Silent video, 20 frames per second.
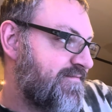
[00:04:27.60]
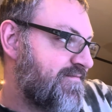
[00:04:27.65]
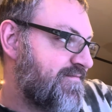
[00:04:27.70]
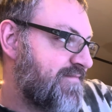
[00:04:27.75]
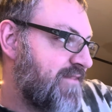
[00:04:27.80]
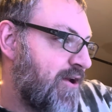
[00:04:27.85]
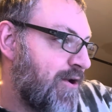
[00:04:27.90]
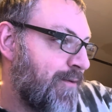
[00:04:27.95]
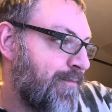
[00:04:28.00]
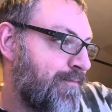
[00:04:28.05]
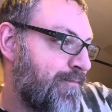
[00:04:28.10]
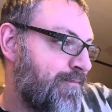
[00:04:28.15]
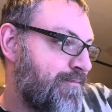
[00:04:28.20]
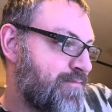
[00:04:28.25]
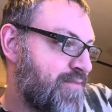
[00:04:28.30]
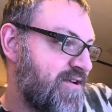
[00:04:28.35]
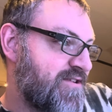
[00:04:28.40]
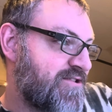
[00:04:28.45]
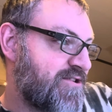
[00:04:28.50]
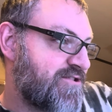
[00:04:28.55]
you know,
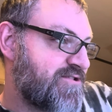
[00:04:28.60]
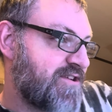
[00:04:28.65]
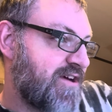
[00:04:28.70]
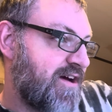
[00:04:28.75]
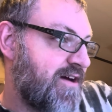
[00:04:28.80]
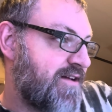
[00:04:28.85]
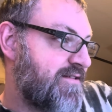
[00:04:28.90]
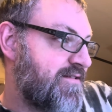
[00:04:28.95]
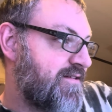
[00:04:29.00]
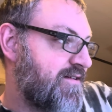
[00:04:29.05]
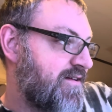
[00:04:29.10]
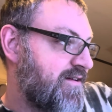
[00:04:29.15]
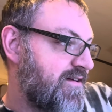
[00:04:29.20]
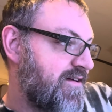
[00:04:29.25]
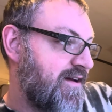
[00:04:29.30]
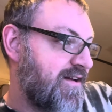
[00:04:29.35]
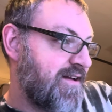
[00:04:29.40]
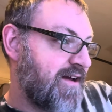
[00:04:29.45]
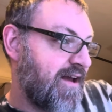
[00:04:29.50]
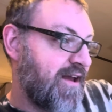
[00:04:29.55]
printers on
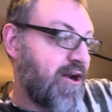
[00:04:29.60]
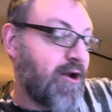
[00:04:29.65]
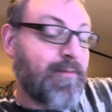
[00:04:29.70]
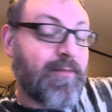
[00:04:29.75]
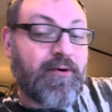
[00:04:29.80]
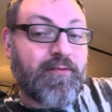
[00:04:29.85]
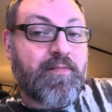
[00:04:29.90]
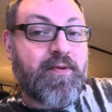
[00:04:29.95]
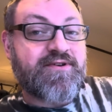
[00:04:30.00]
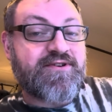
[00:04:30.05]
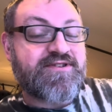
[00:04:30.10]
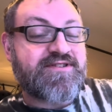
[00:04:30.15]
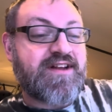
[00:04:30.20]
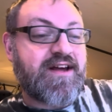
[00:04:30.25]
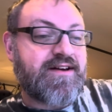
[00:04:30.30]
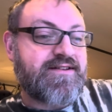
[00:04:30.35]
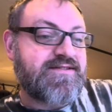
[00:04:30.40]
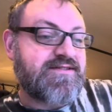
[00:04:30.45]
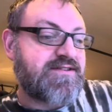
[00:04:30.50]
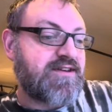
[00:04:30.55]
and, you know, bolt printers
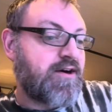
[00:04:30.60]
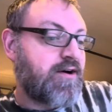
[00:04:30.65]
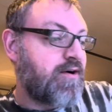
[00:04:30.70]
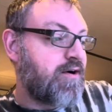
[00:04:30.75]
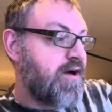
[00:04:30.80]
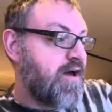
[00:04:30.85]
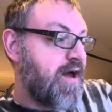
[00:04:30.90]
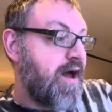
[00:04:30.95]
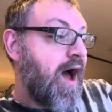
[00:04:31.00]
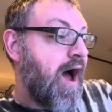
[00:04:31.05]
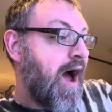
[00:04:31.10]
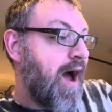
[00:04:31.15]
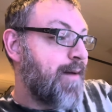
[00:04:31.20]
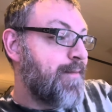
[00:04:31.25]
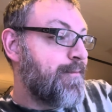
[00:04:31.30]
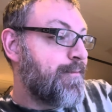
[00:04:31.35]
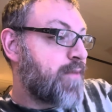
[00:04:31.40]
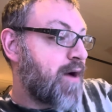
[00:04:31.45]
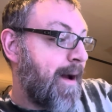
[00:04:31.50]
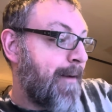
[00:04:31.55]
down. So
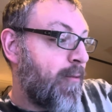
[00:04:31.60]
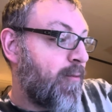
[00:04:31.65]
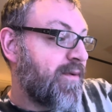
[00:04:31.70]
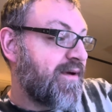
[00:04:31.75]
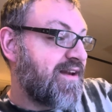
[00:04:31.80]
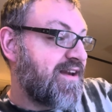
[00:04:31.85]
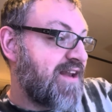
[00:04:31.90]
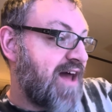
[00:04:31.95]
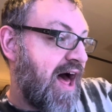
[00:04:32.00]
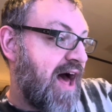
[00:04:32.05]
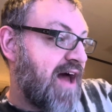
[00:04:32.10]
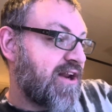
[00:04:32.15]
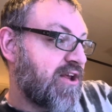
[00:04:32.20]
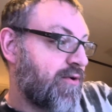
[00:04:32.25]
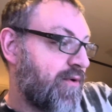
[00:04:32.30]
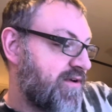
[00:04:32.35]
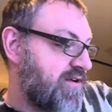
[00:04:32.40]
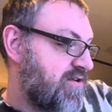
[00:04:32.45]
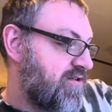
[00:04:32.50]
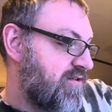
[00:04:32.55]
I'm probably not
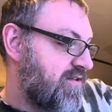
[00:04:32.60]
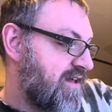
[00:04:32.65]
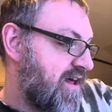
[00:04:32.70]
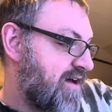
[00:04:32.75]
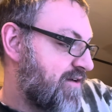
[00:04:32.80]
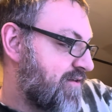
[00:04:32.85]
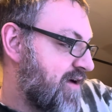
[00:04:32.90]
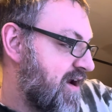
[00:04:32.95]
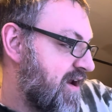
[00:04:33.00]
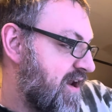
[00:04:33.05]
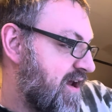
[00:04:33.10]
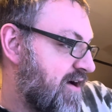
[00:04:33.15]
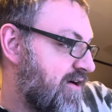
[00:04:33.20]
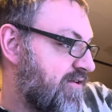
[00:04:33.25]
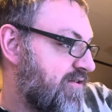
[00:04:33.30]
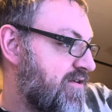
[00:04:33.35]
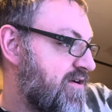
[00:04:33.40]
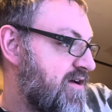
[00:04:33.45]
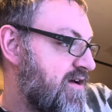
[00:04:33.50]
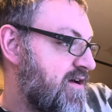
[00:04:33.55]
going to do that right
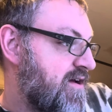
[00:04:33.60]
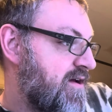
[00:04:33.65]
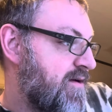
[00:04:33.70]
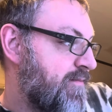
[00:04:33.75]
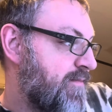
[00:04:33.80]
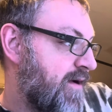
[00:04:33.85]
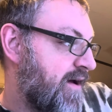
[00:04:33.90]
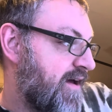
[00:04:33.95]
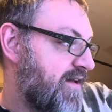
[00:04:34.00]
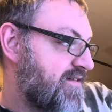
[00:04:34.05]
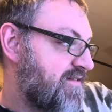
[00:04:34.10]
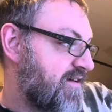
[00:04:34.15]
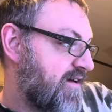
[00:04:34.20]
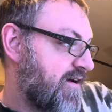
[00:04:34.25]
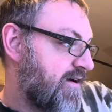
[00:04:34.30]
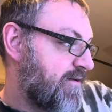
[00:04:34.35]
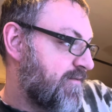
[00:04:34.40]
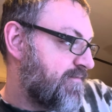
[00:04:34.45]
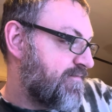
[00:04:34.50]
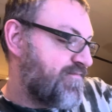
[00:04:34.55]
now. But,
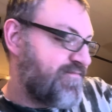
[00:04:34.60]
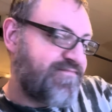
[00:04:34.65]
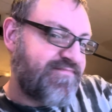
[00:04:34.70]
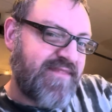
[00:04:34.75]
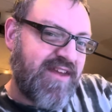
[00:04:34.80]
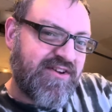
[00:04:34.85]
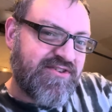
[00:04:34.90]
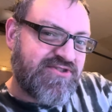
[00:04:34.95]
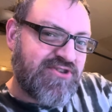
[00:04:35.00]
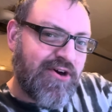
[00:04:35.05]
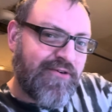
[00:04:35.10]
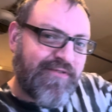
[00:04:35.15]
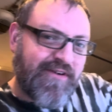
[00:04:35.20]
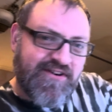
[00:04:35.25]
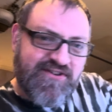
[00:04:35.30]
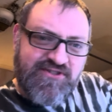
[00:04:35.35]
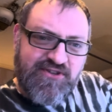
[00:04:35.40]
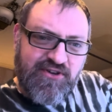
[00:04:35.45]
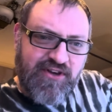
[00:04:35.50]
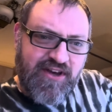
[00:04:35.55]
um, you know, so
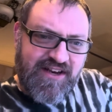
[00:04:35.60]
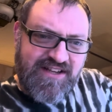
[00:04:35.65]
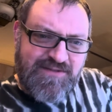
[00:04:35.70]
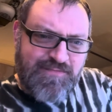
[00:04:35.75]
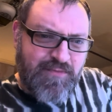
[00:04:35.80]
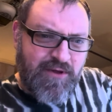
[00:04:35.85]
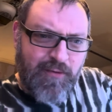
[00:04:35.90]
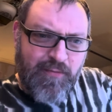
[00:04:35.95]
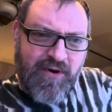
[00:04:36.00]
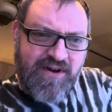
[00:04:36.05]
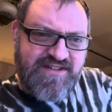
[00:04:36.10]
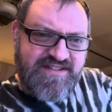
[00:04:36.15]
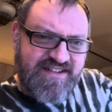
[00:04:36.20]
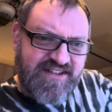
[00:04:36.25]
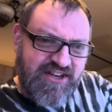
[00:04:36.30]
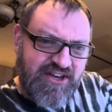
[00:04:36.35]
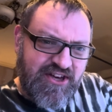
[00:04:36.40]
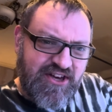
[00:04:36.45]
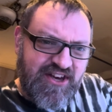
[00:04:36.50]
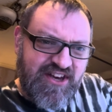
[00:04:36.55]
far so good. It's, they're printing
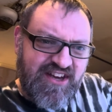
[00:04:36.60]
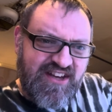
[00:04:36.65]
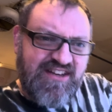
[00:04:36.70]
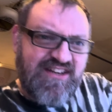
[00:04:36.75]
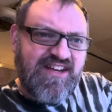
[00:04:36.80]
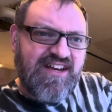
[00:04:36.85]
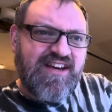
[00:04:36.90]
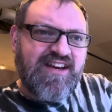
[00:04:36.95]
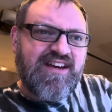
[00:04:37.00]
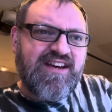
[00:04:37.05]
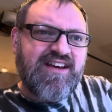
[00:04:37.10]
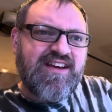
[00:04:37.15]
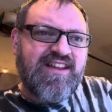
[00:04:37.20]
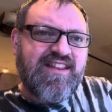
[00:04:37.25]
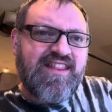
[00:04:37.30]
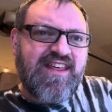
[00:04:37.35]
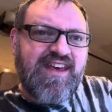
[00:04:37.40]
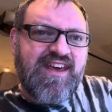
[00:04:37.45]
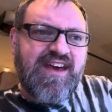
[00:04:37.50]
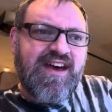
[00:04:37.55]
good.
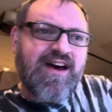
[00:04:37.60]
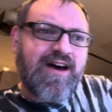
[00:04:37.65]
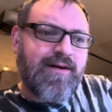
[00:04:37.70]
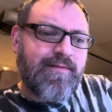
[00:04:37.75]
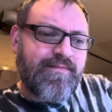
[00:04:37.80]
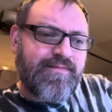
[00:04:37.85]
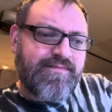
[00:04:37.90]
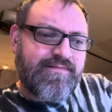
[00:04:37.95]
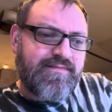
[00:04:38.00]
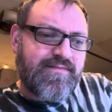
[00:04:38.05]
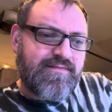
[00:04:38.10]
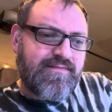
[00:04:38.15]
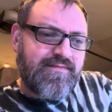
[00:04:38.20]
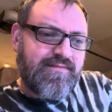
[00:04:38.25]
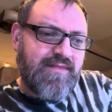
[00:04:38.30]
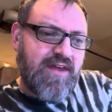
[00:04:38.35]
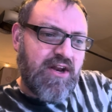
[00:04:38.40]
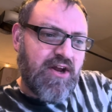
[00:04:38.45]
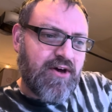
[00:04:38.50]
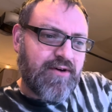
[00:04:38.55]
The, um,
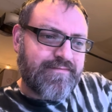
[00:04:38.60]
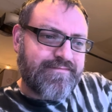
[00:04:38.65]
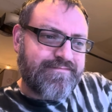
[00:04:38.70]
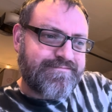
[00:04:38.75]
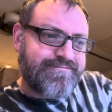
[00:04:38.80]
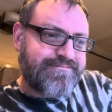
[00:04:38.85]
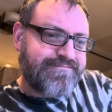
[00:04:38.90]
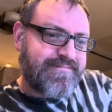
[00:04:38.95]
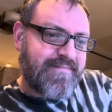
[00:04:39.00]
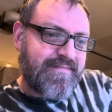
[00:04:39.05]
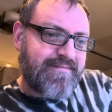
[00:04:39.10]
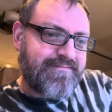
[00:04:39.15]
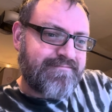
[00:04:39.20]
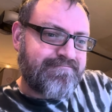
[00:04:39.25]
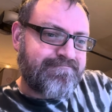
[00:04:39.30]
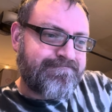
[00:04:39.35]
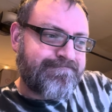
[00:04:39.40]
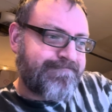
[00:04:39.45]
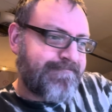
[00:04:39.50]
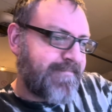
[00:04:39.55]
you know,
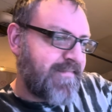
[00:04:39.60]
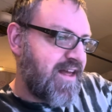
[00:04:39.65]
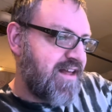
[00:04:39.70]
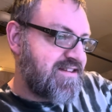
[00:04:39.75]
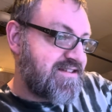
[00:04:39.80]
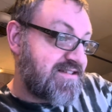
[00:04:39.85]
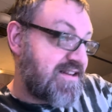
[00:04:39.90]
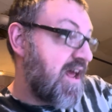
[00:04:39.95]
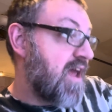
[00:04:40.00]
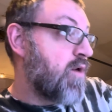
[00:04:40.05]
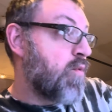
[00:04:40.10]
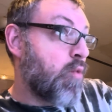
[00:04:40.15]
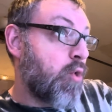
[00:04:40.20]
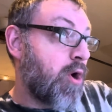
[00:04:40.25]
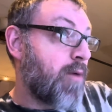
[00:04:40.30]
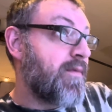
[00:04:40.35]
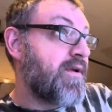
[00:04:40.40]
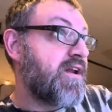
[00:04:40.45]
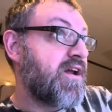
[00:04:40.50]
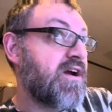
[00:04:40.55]
it's staying
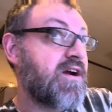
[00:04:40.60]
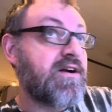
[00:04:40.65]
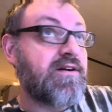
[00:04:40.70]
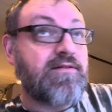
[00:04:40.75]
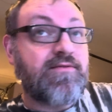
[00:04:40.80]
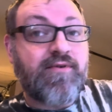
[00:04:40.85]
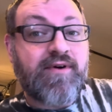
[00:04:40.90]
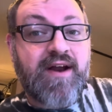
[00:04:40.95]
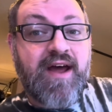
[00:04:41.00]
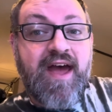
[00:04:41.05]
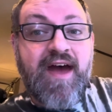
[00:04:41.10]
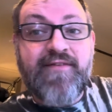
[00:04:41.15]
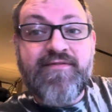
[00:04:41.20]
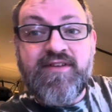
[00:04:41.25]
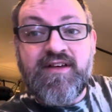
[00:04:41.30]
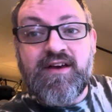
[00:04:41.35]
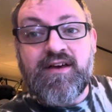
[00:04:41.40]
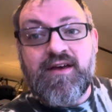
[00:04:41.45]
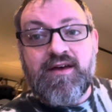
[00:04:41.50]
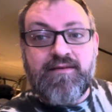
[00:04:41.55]
warm in here when I have
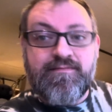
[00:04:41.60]
the